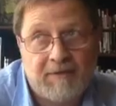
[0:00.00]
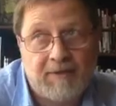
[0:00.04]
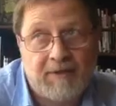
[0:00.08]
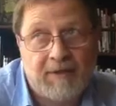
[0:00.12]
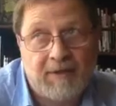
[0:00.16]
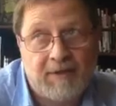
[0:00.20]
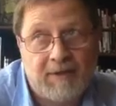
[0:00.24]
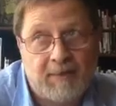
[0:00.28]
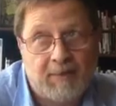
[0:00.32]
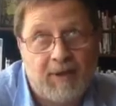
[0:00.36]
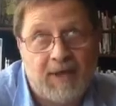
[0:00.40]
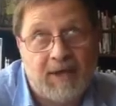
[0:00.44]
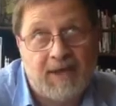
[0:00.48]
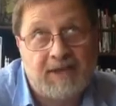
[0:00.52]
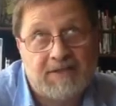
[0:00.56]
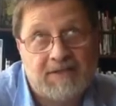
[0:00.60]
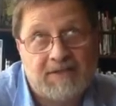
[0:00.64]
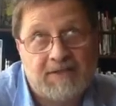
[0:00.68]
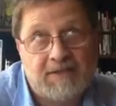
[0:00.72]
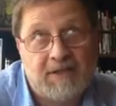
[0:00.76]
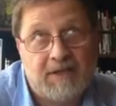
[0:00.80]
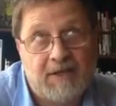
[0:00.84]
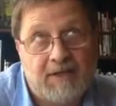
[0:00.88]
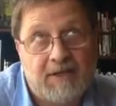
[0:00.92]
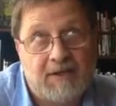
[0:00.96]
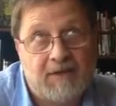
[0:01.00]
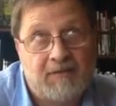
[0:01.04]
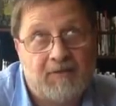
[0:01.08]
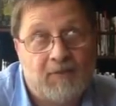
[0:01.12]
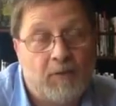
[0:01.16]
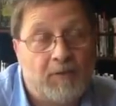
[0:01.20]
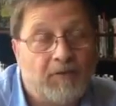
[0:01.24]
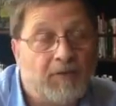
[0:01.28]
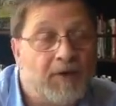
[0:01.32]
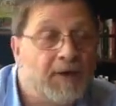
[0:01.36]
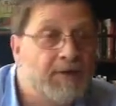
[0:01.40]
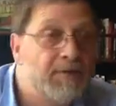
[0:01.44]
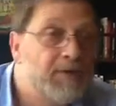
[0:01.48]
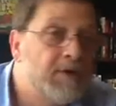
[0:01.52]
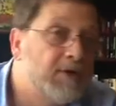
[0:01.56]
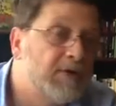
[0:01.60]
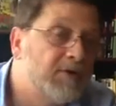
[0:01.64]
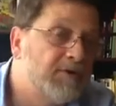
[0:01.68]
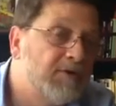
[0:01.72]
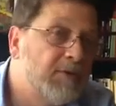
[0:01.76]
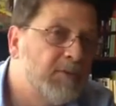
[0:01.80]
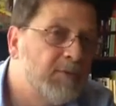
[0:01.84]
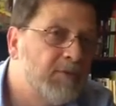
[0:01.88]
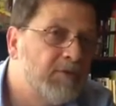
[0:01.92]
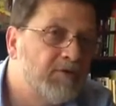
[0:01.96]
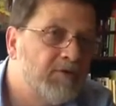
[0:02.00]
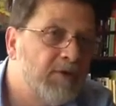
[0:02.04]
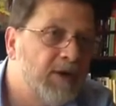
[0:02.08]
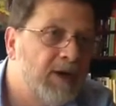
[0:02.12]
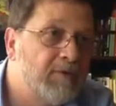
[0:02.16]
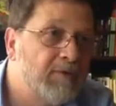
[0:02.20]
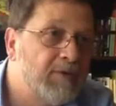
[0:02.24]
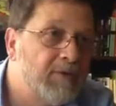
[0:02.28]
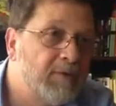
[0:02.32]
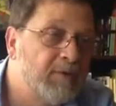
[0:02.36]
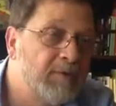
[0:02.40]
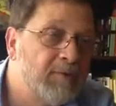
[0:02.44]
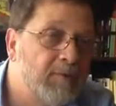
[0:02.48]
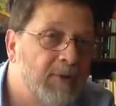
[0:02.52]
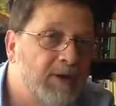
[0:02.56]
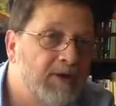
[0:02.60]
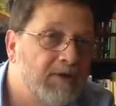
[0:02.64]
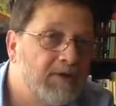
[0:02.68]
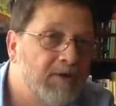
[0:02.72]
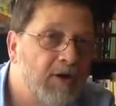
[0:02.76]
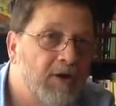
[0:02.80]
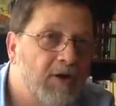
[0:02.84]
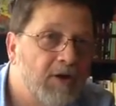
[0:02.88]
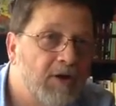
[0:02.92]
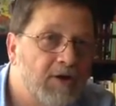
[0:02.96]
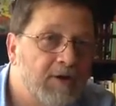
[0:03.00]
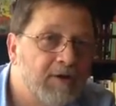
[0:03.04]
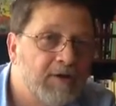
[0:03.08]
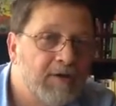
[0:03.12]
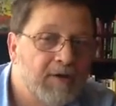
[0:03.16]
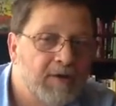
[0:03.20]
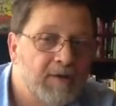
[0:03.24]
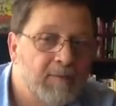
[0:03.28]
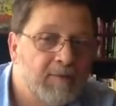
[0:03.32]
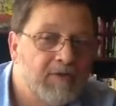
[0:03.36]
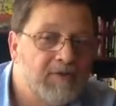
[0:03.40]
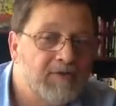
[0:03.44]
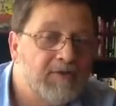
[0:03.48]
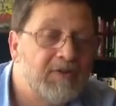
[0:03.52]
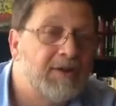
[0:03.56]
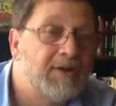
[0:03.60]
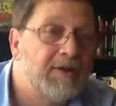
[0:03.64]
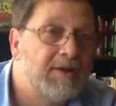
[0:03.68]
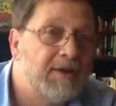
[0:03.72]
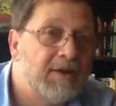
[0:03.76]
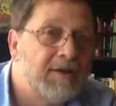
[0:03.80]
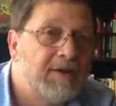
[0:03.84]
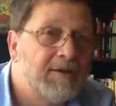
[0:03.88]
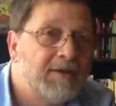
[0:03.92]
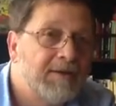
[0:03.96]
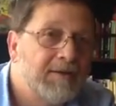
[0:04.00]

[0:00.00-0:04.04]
in the past 4 or 5 years, I've been traveling with my dog, Matika,